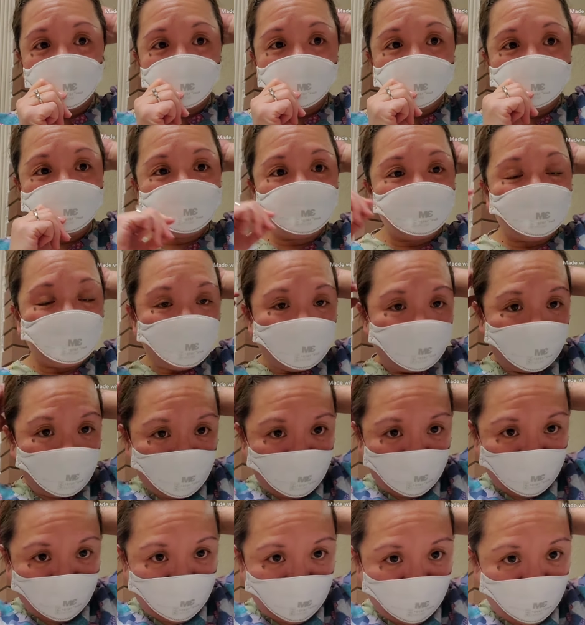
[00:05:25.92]

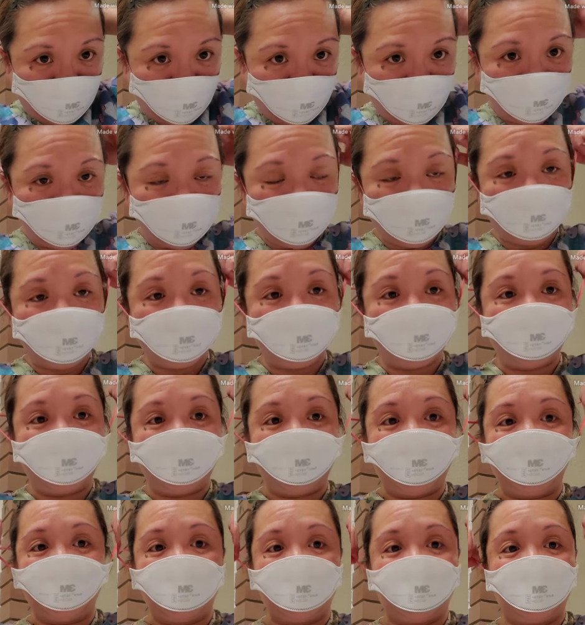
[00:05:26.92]

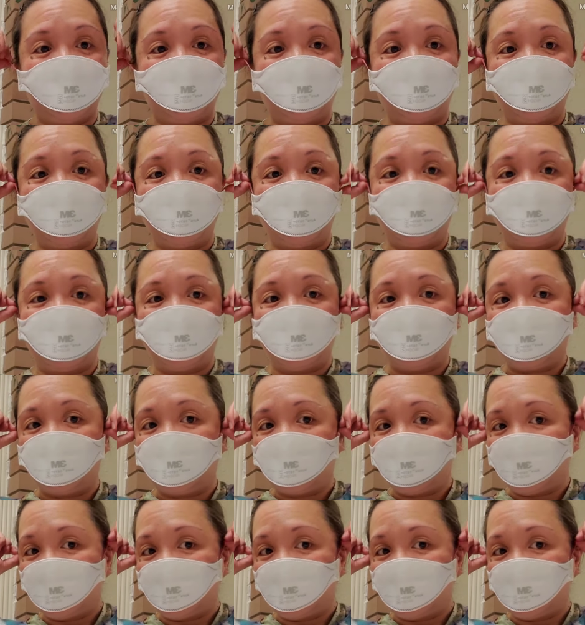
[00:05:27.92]
Nothing is said.